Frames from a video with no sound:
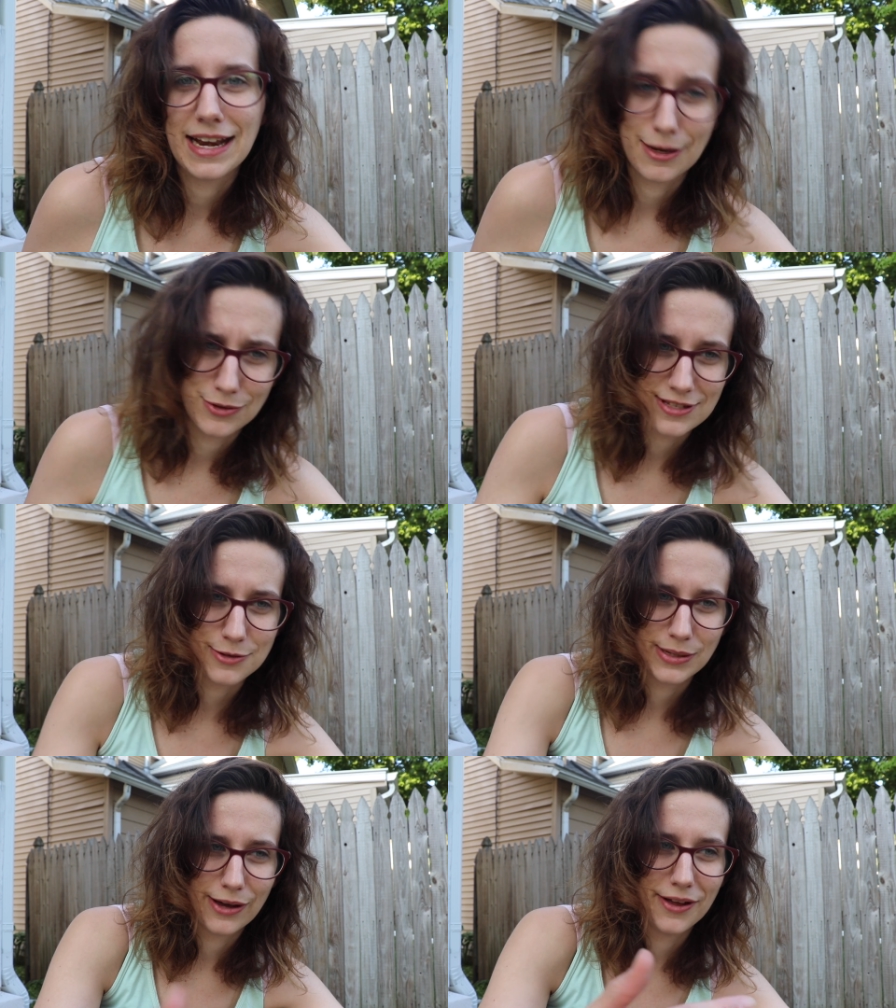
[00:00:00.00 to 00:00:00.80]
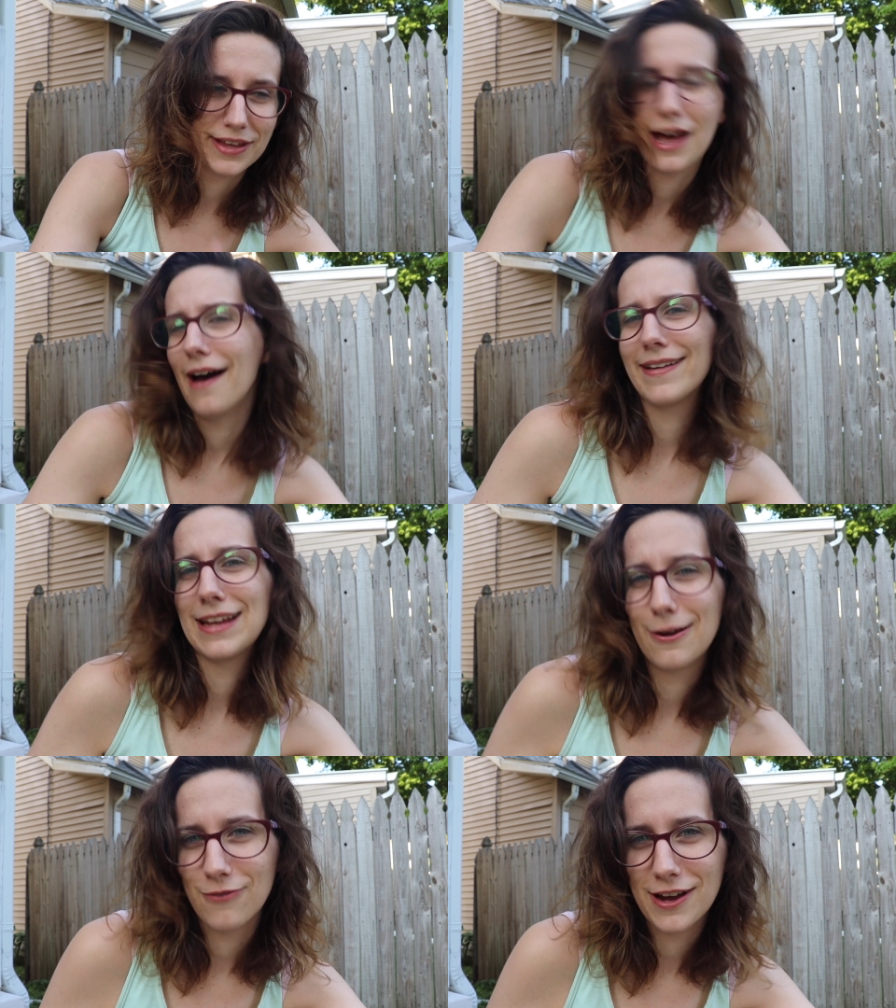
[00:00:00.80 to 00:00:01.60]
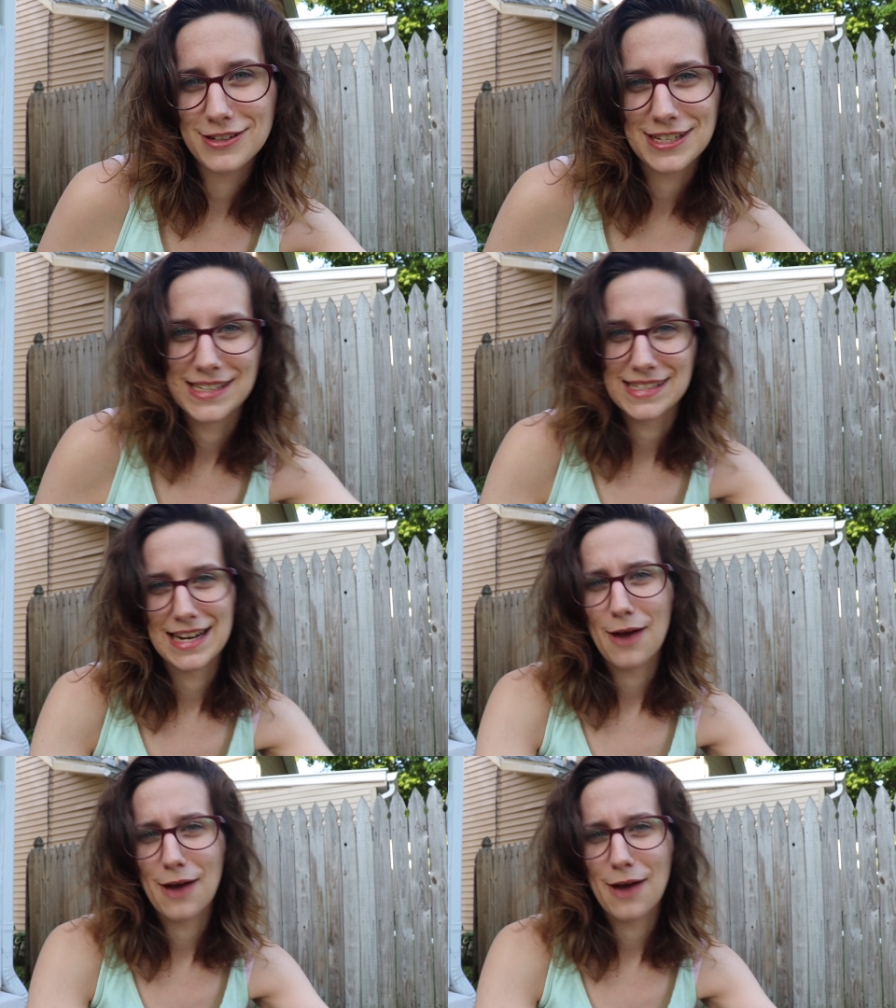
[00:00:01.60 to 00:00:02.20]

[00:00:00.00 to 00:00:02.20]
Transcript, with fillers: and I was doing all the cognitive functions,